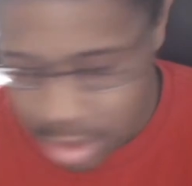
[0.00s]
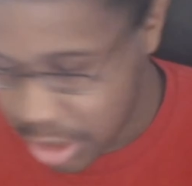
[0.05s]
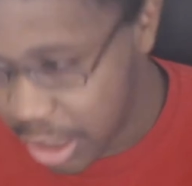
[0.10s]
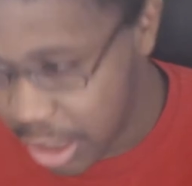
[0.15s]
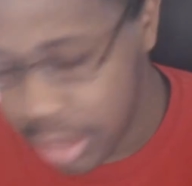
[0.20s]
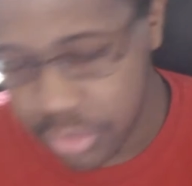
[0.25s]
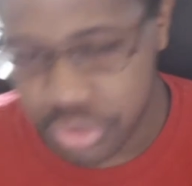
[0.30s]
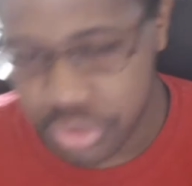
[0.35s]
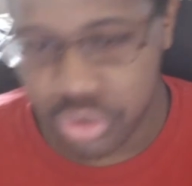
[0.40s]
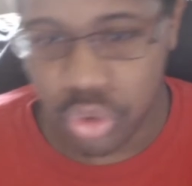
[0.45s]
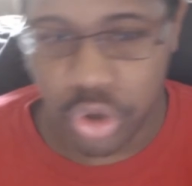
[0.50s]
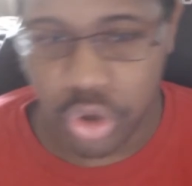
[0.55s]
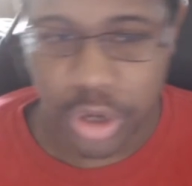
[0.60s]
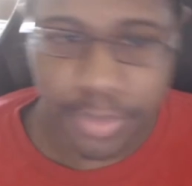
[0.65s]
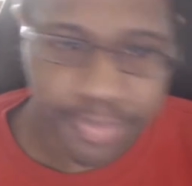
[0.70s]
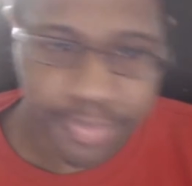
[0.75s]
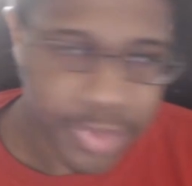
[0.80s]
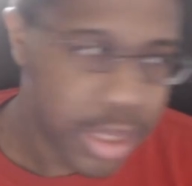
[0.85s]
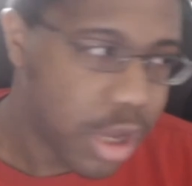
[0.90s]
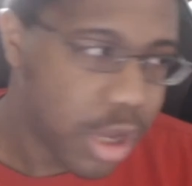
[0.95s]
End of story.
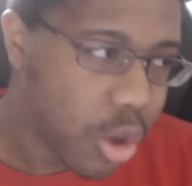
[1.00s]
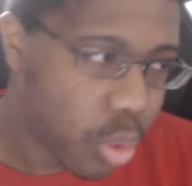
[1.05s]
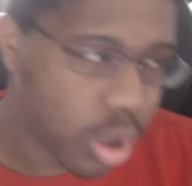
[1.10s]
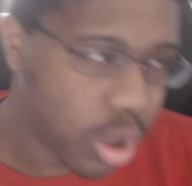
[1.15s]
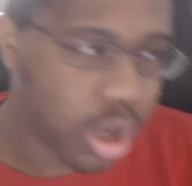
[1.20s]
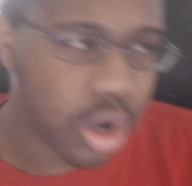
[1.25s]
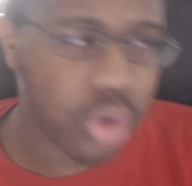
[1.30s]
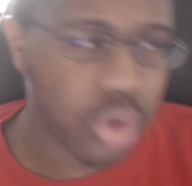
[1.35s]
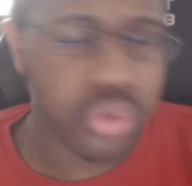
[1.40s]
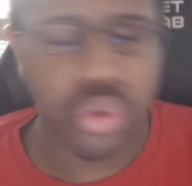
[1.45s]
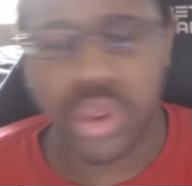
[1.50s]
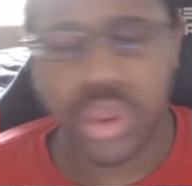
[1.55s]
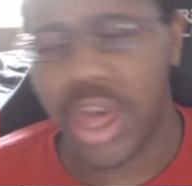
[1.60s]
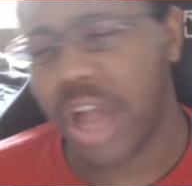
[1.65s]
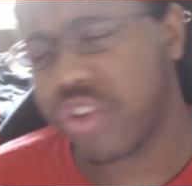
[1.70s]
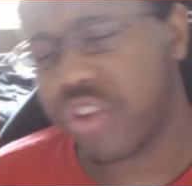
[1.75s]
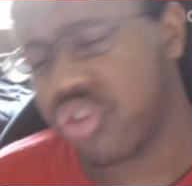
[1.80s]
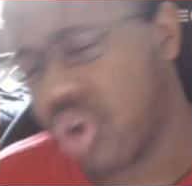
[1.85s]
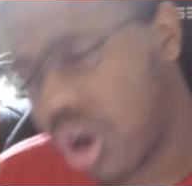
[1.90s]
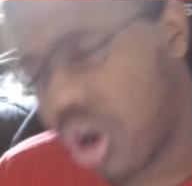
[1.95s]
We're going to go through the
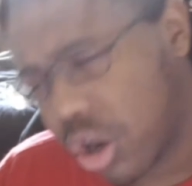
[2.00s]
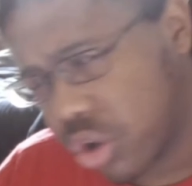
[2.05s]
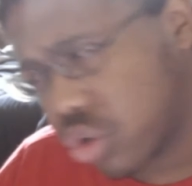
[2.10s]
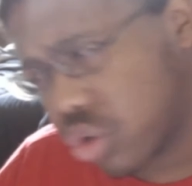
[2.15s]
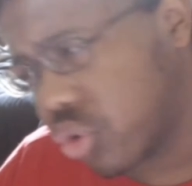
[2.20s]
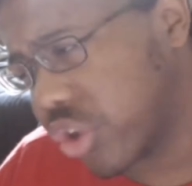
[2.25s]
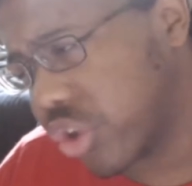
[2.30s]
actual article